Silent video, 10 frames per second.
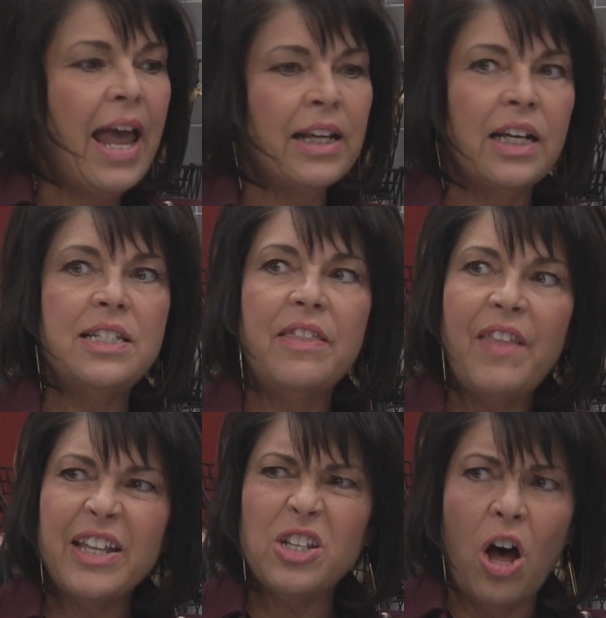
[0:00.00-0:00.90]
And I said,
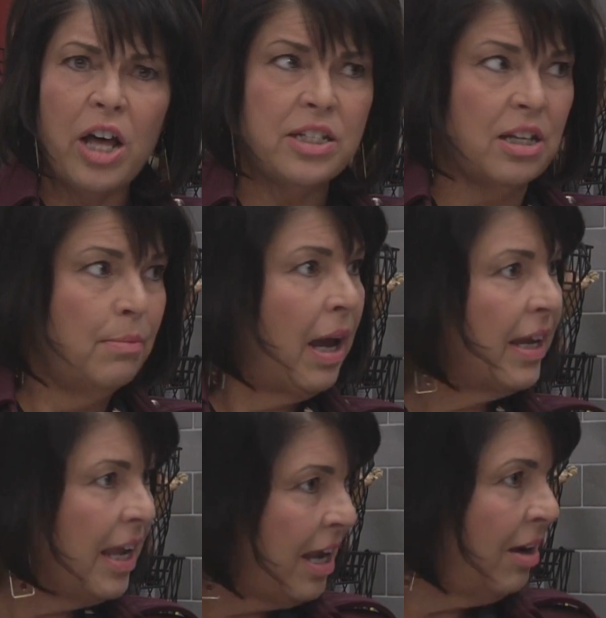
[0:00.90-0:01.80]
"That's awesome. I
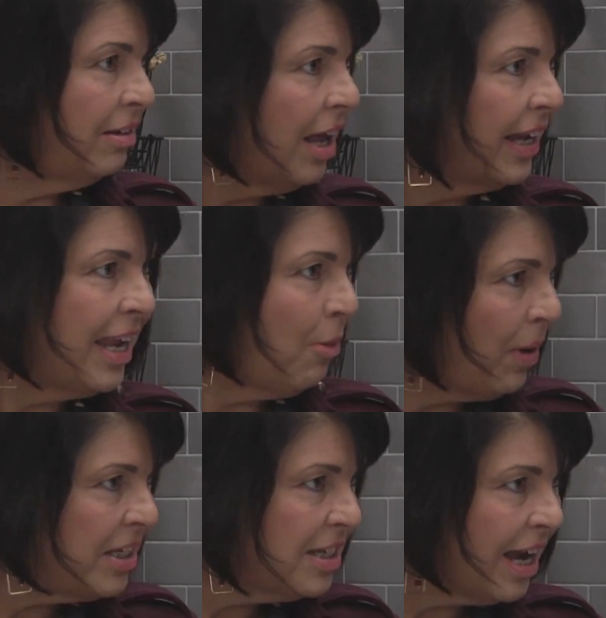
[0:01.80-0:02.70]
can't
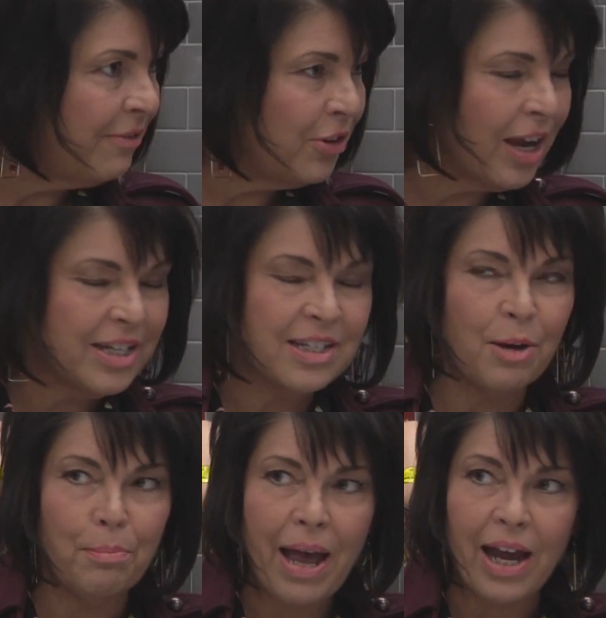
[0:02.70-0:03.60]
wait to have you guys
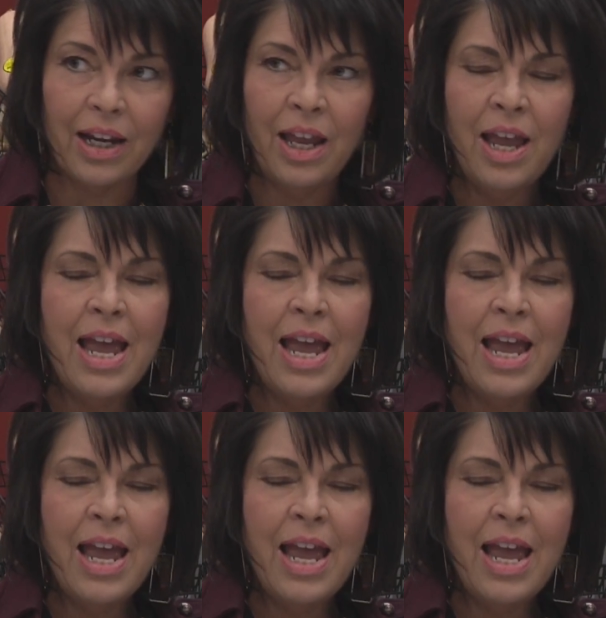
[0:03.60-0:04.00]
come back."